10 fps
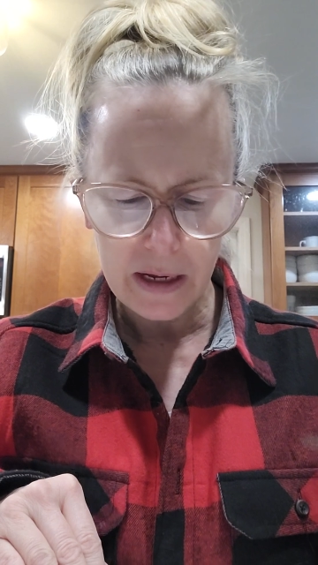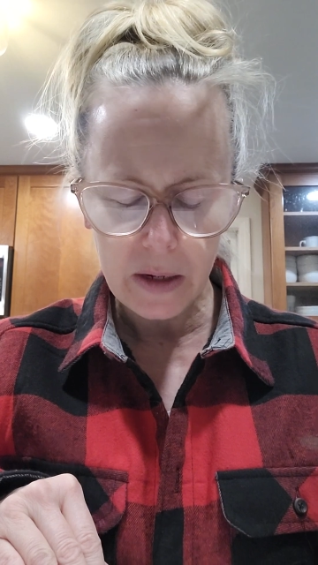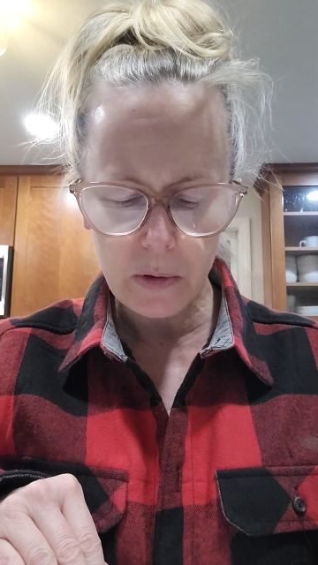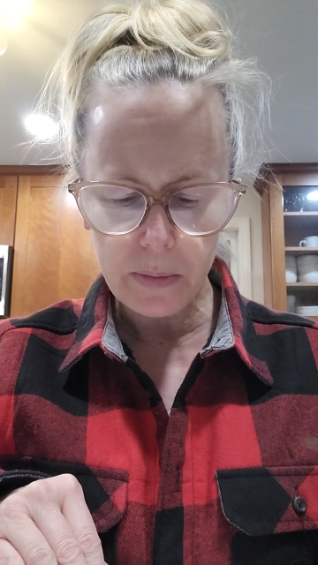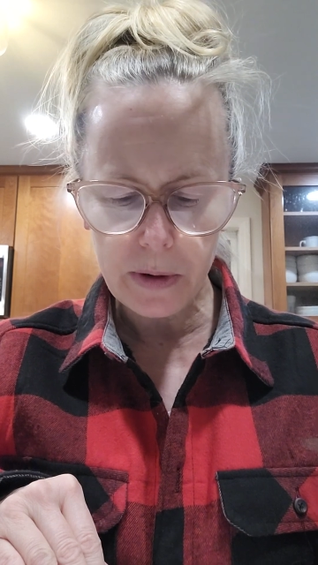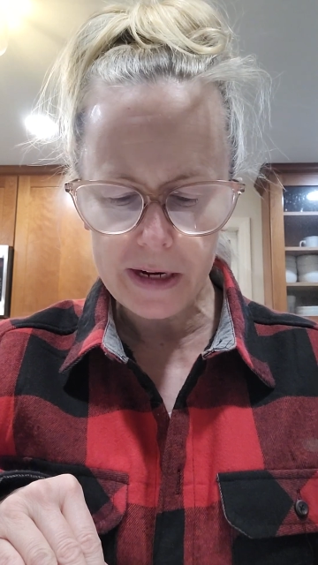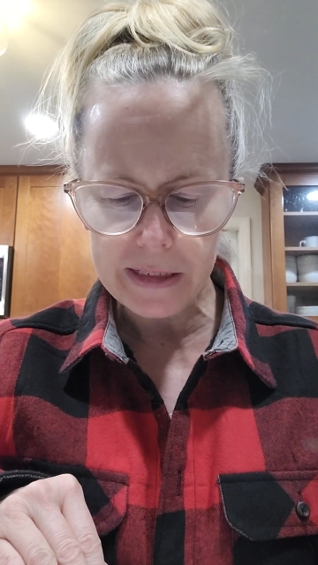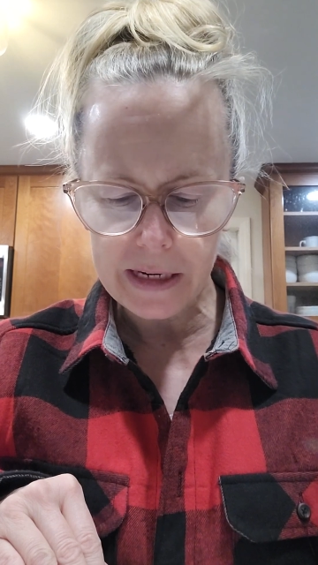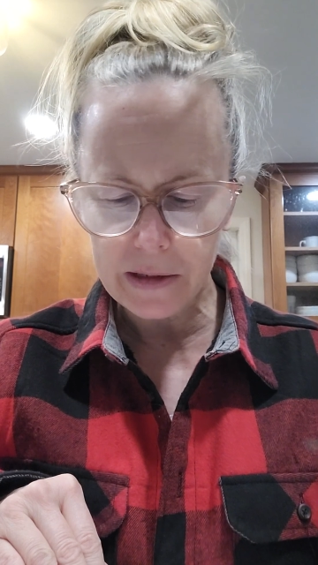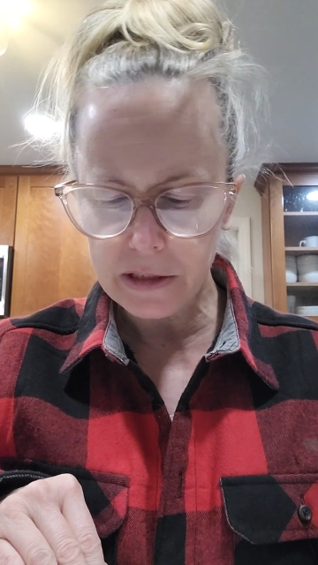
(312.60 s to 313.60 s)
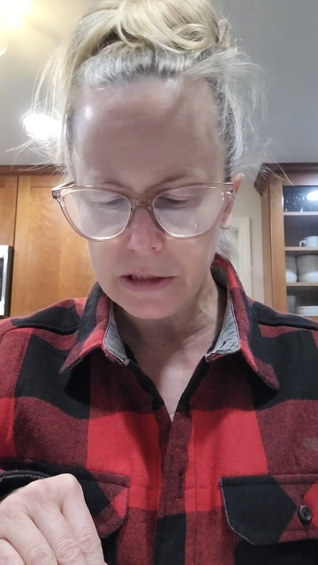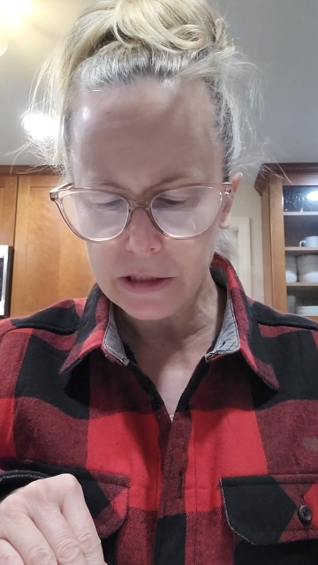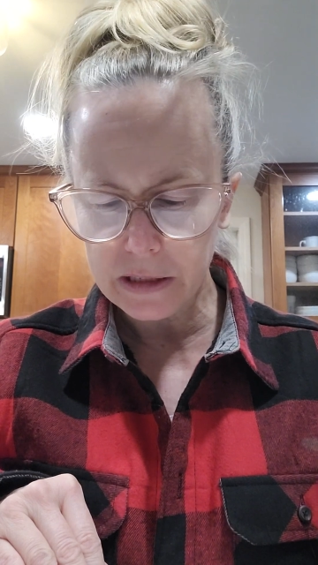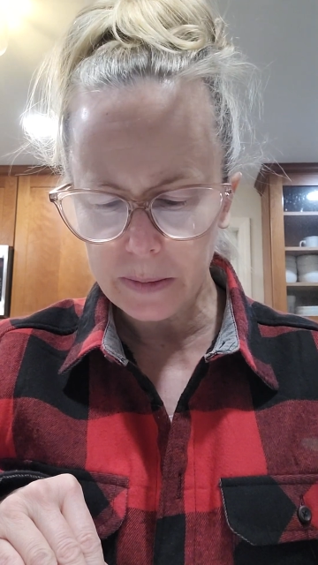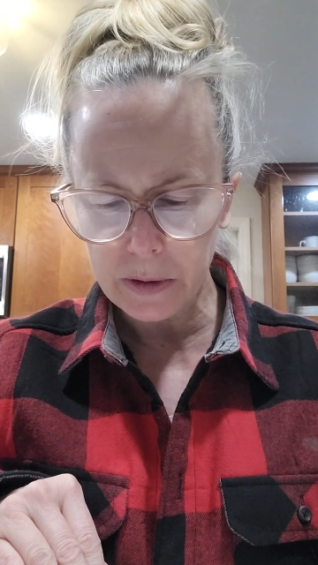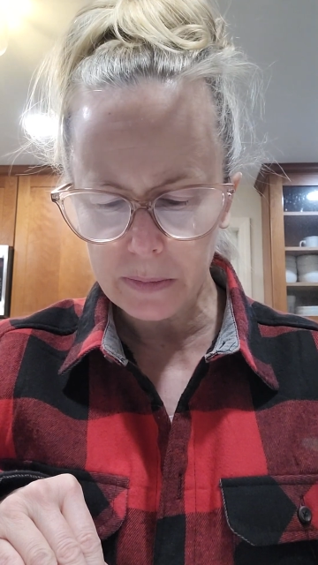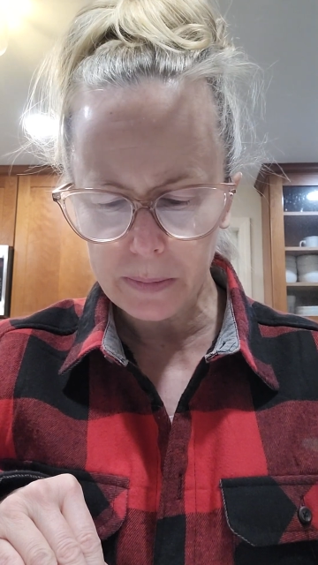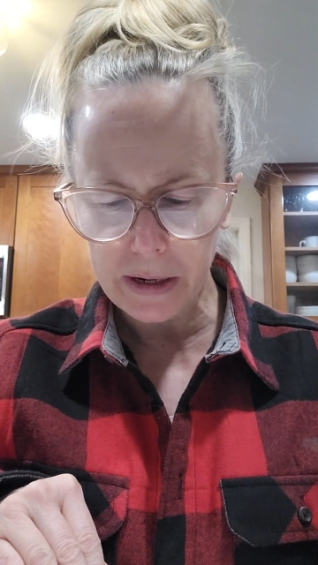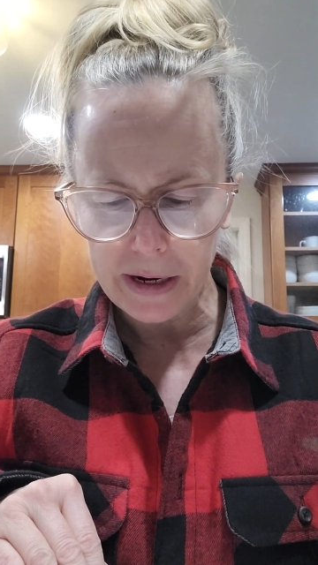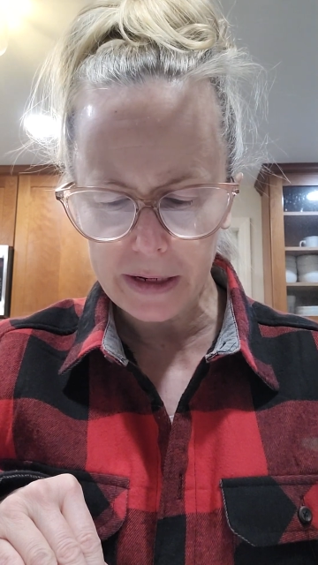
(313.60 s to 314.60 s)
I will break down your stubborn
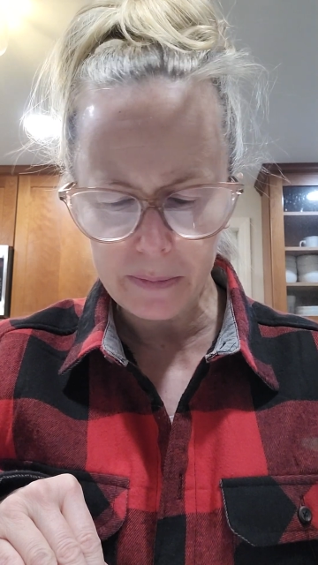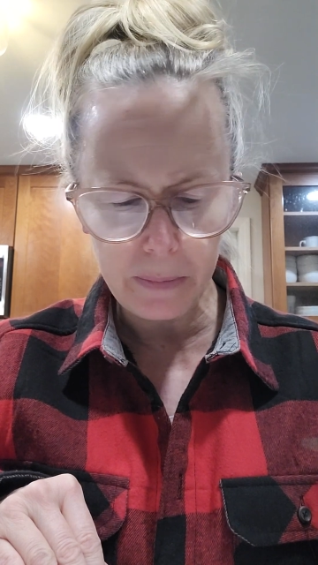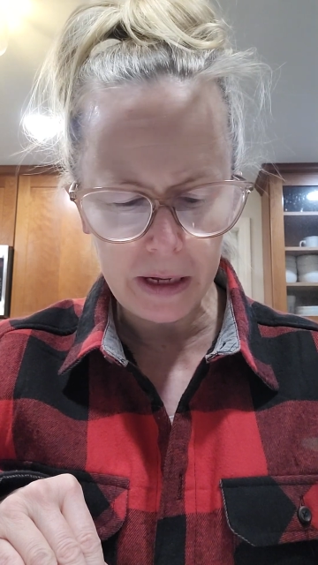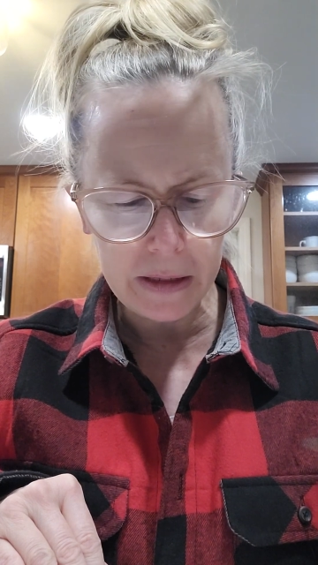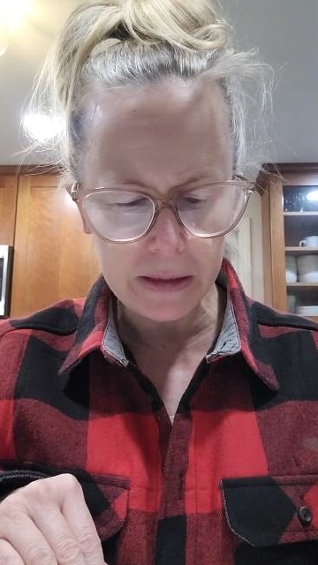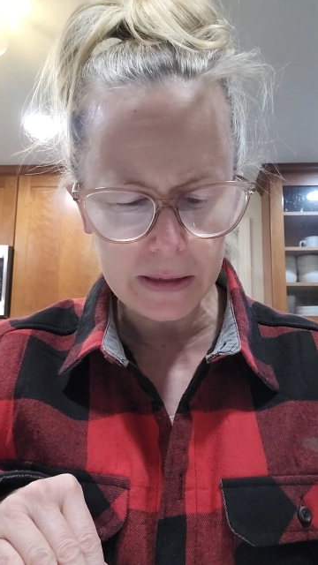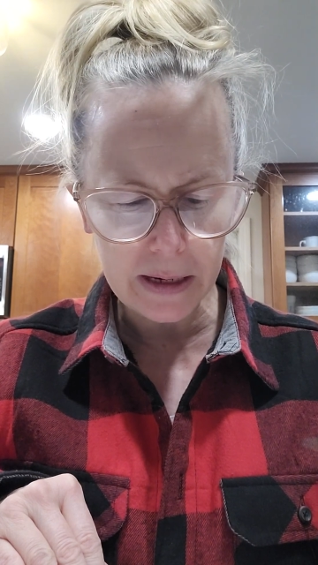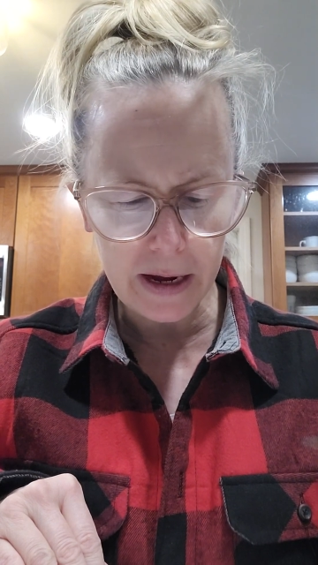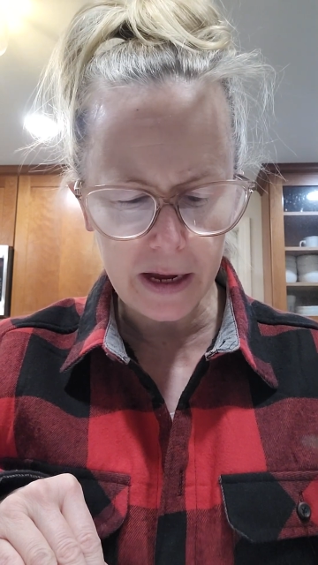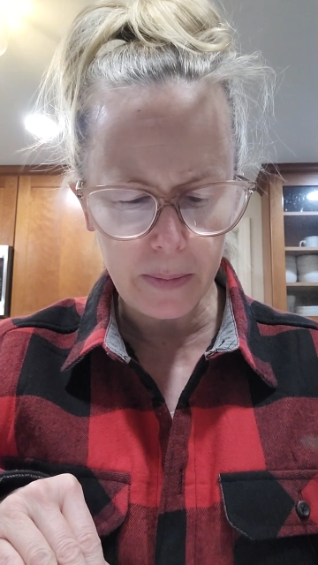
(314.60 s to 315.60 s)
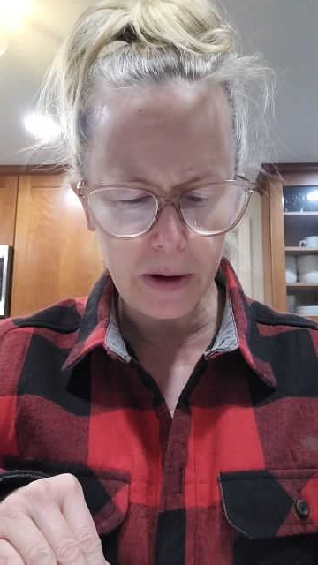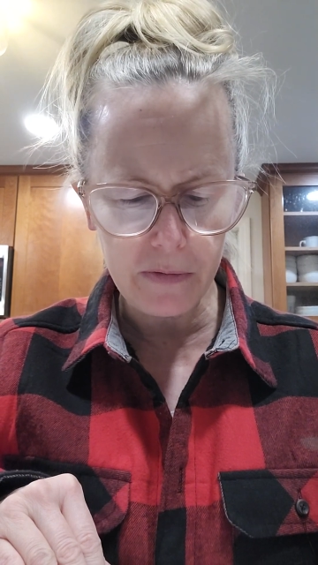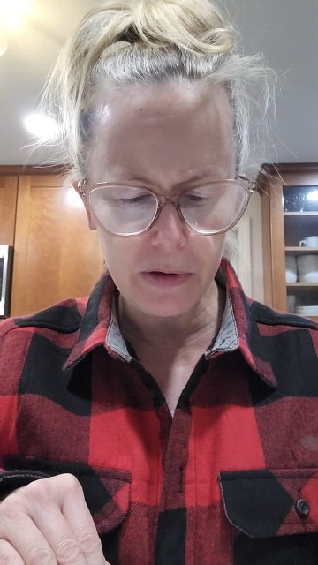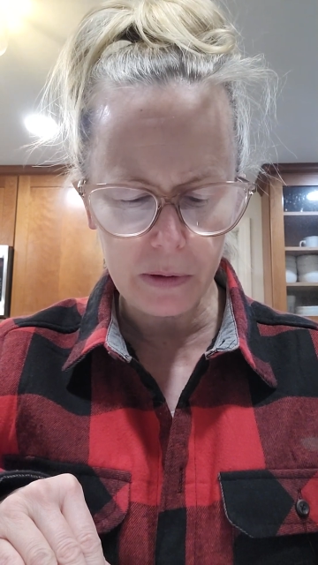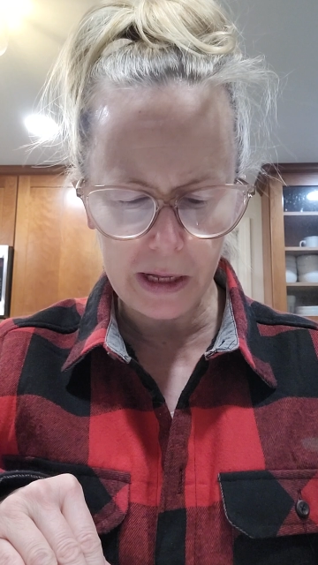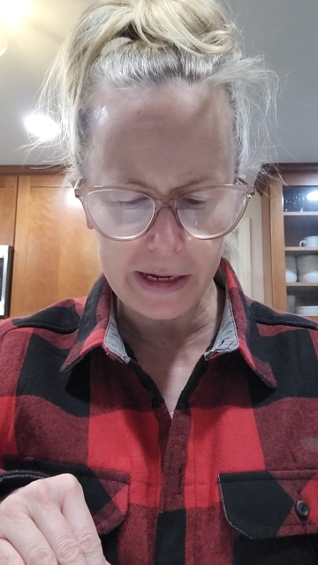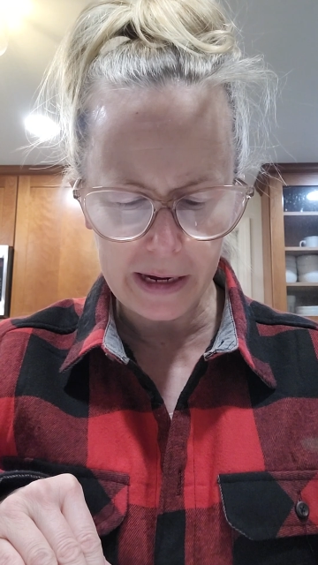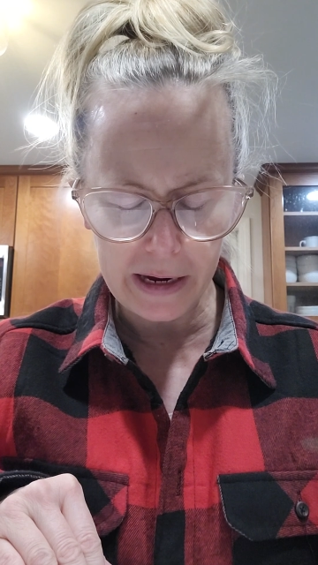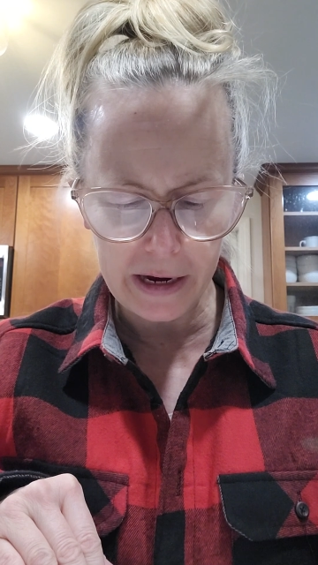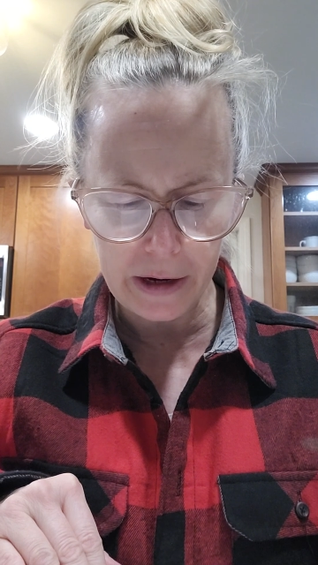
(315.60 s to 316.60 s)
pride and make the sky above you like
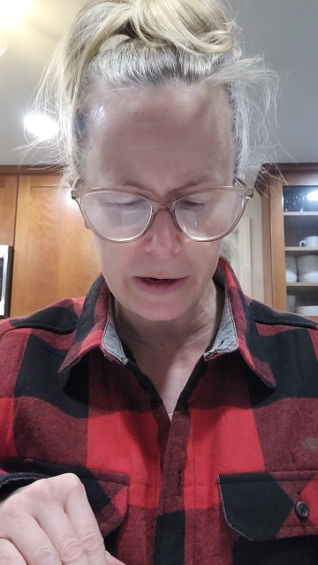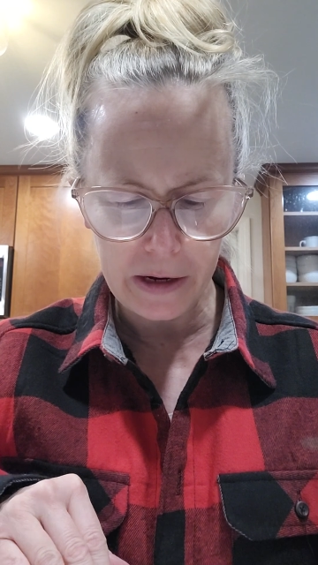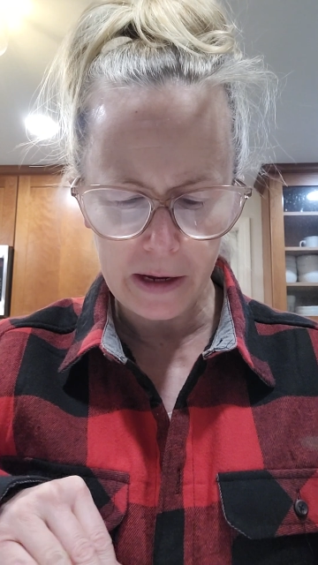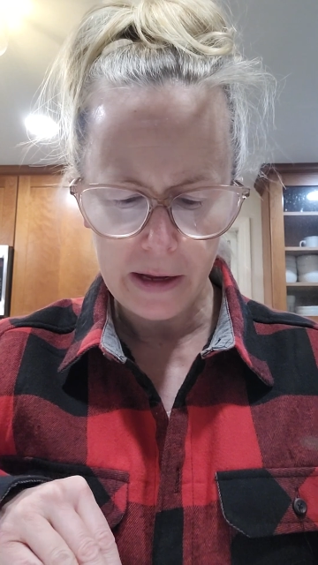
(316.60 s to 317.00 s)
iron,